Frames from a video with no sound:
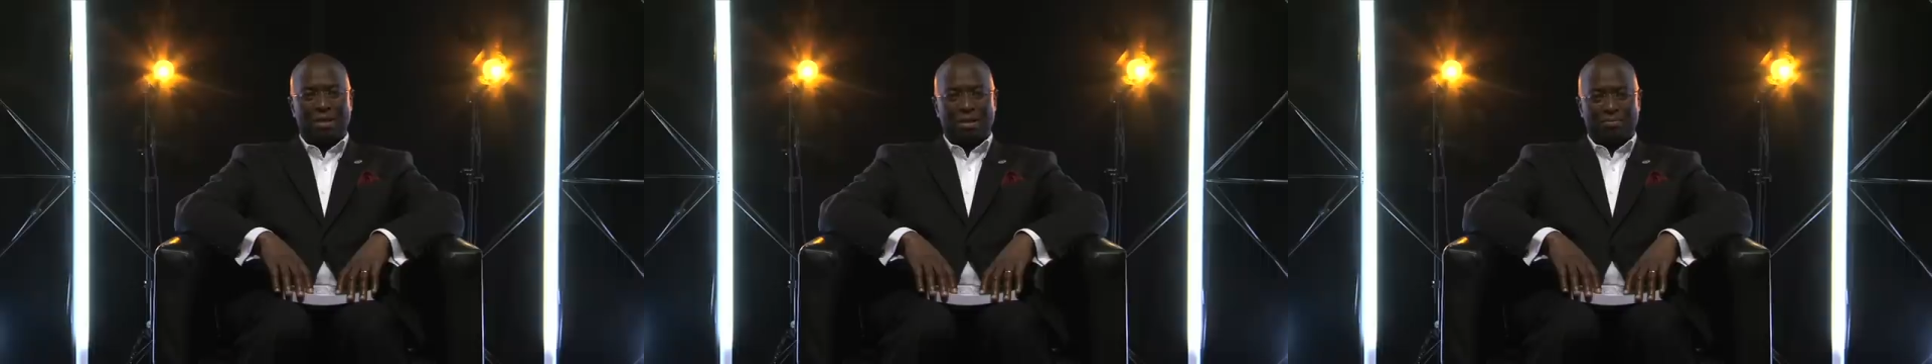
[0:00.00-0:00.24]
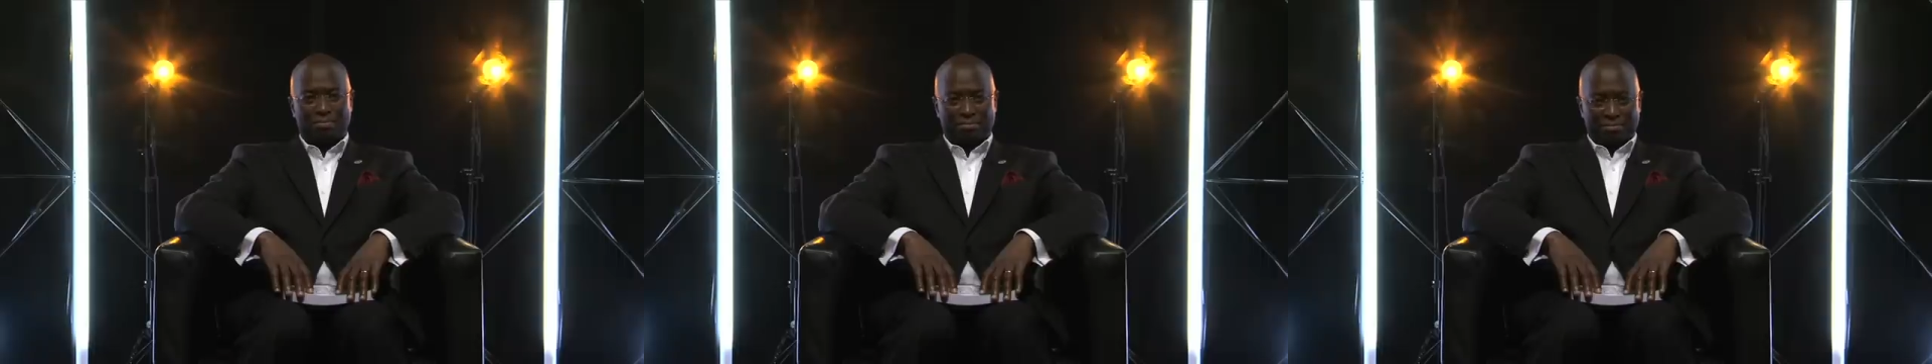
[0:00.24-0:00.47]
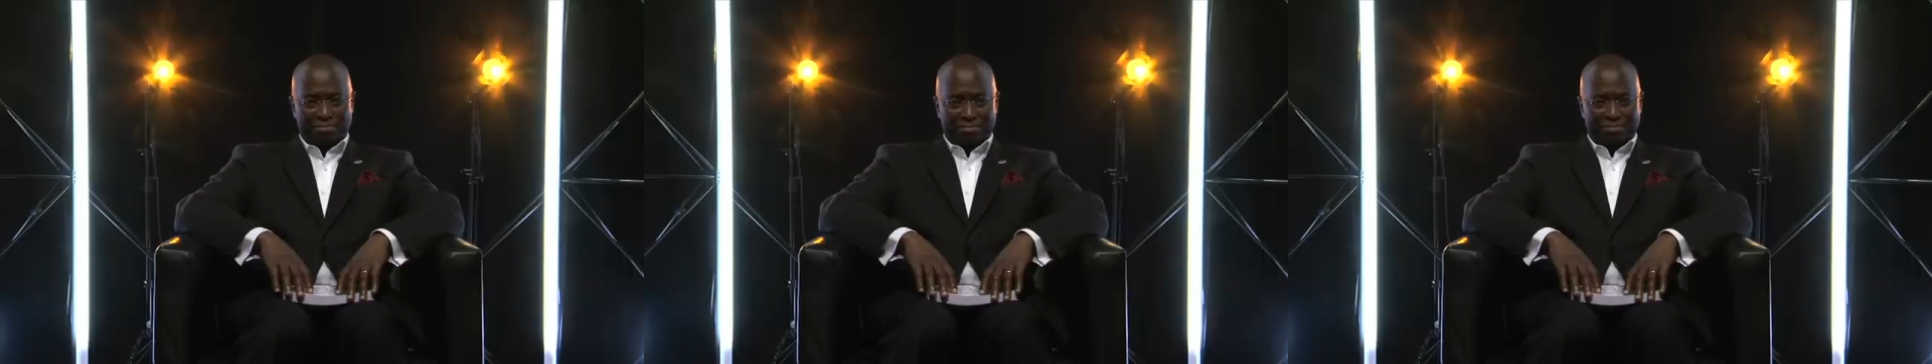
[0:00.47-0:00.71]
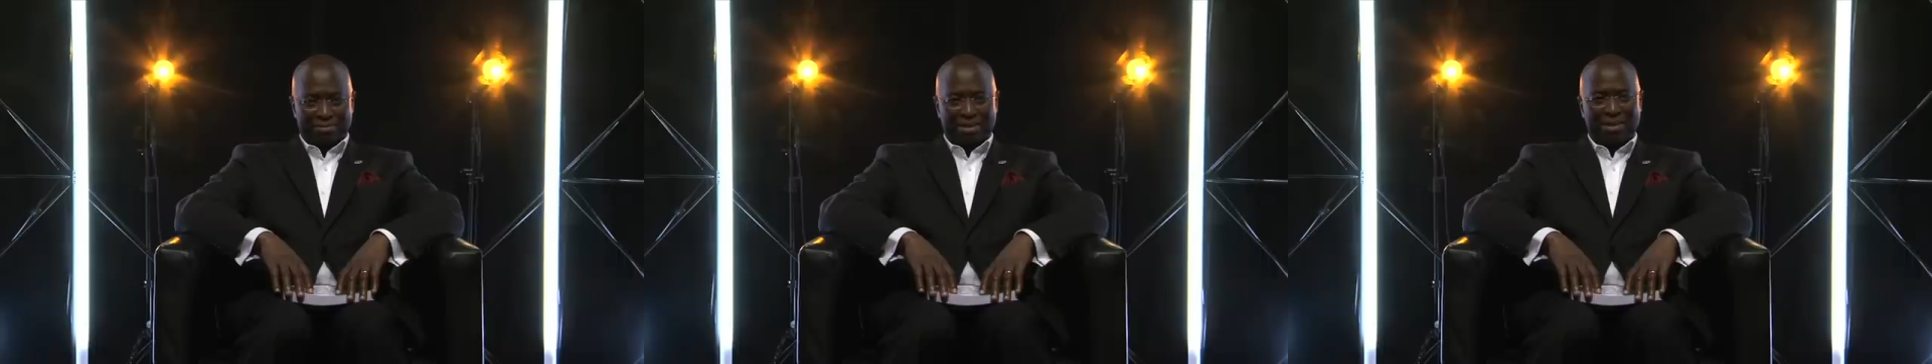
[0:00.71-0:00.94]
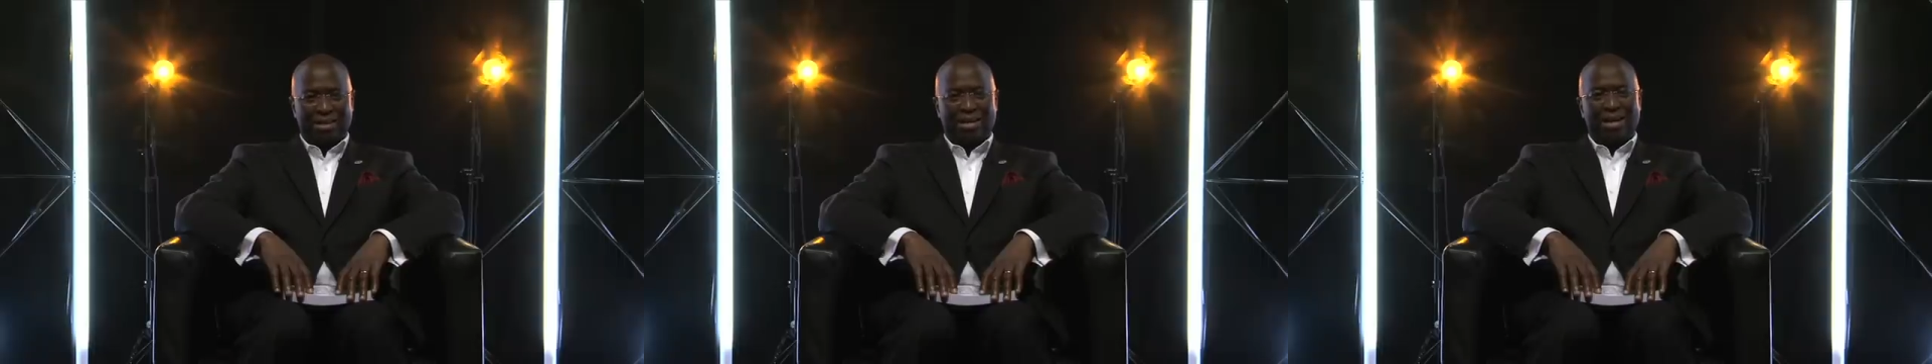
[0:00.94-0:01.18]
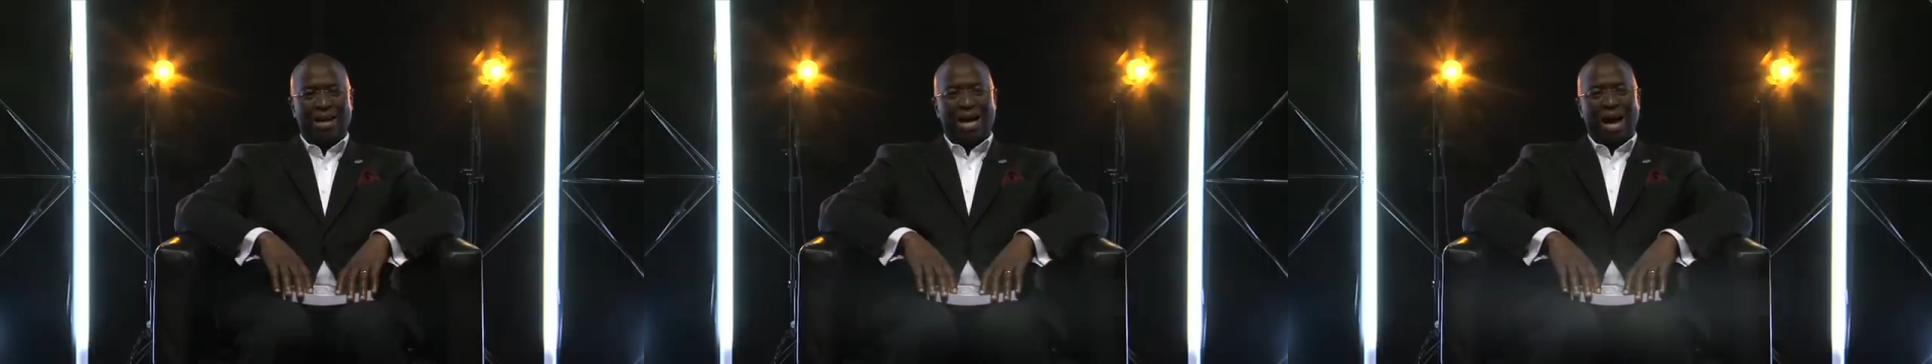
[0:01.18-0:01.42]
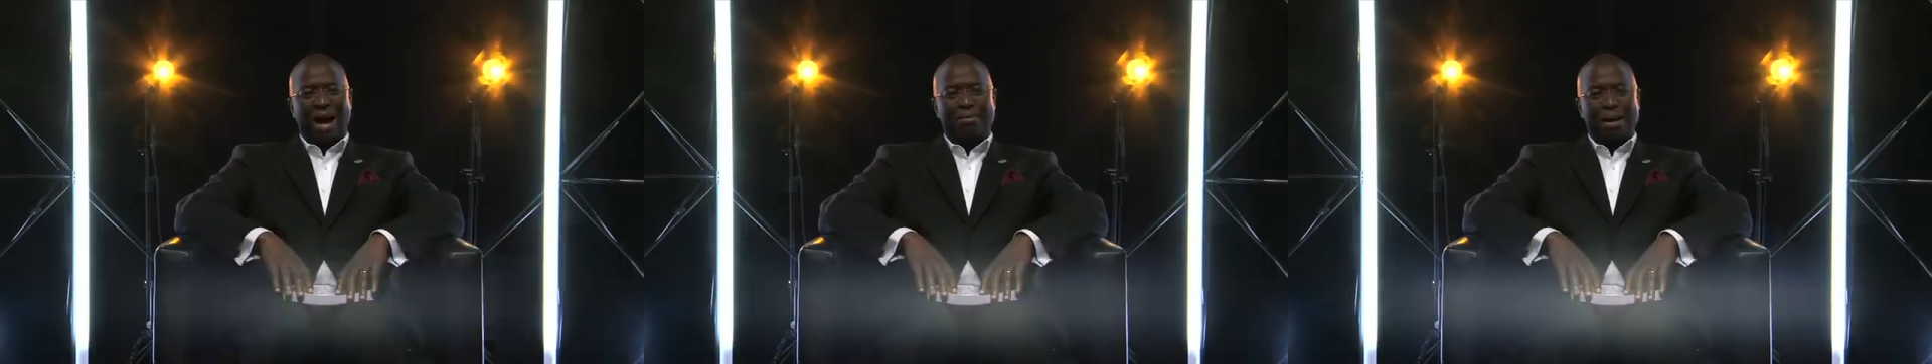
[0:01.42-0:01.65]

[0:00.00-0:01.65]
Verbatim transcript: them. A